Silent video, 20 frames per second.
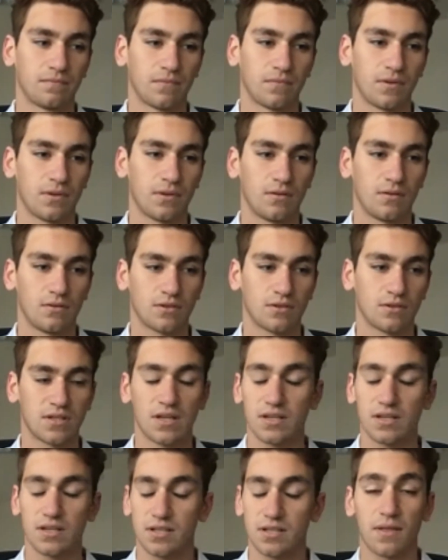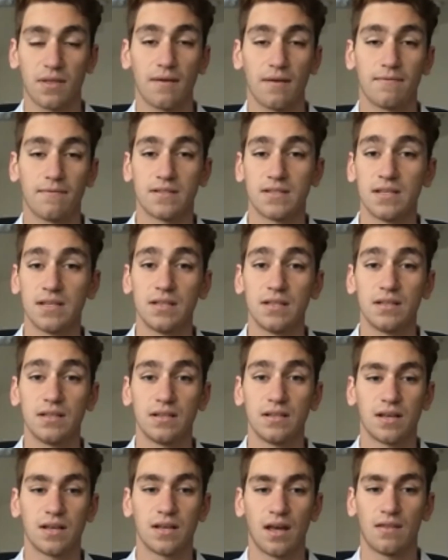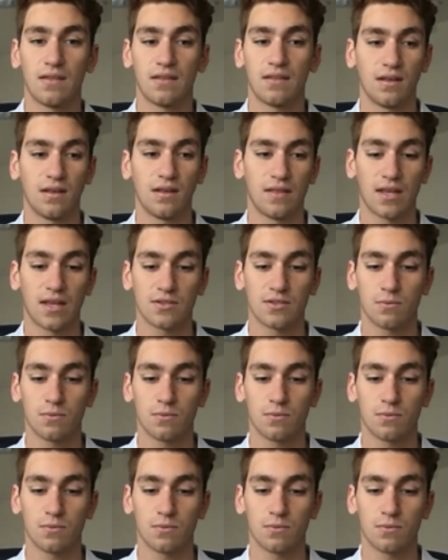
you're seeing some of that fatigue. And then that's